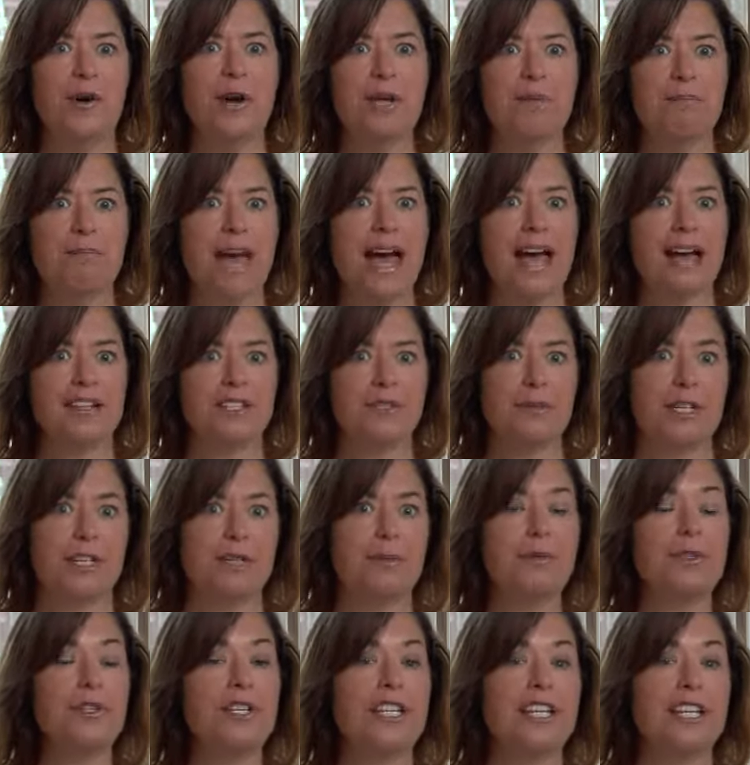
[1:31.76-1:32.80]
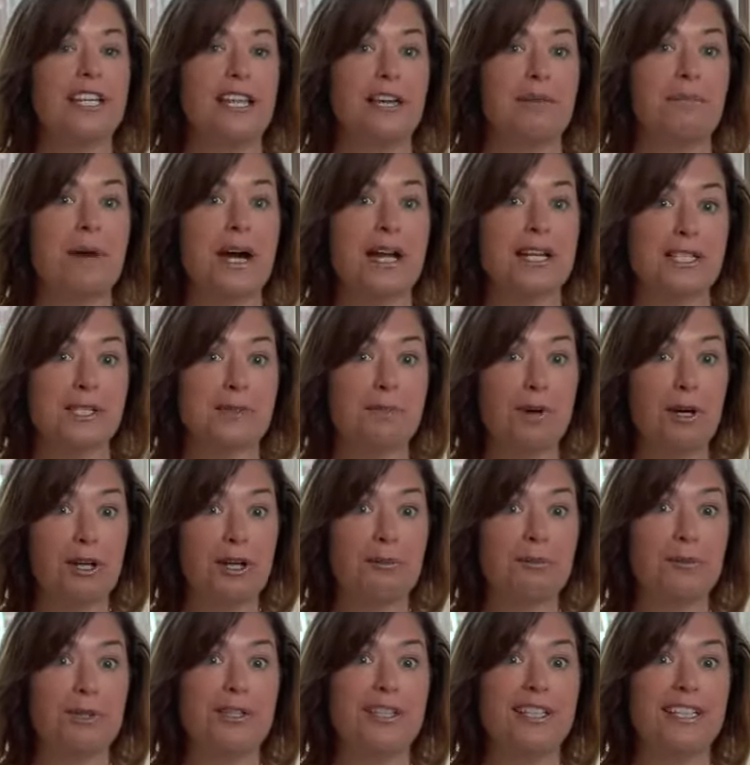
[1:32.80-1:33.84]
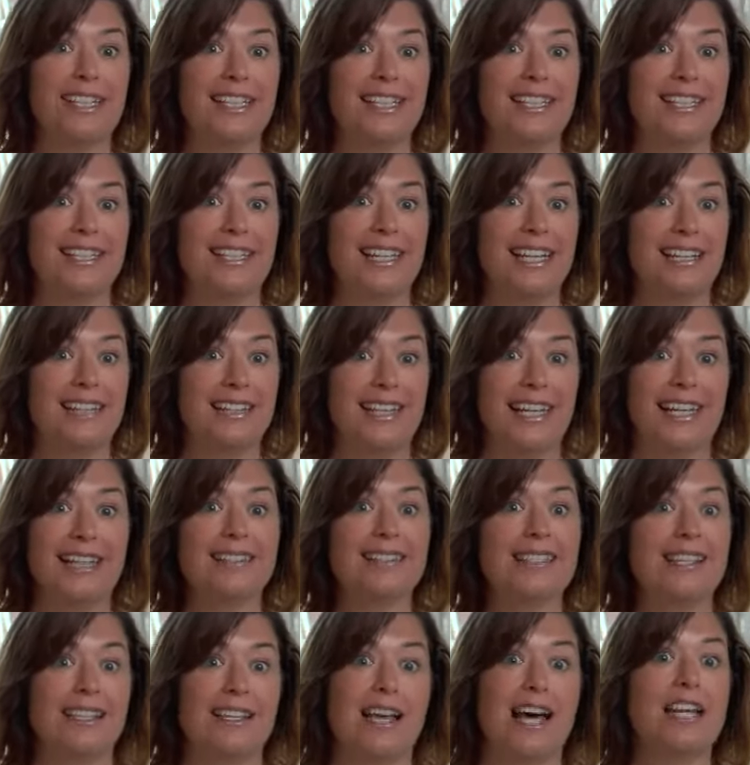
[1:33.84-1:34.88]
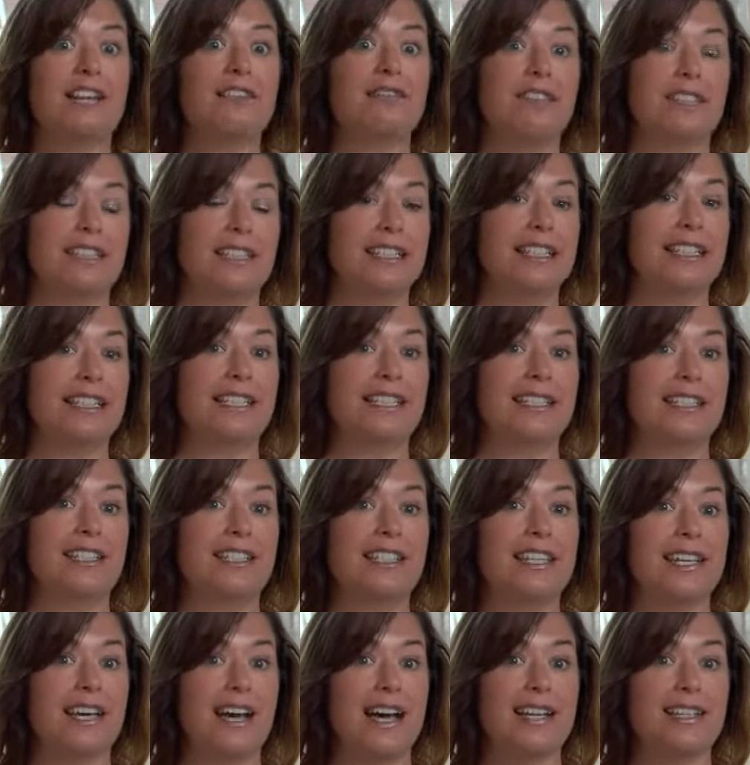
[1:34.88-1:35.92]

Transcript: going back to a community like mine, a small community, it lends a lot of validity to the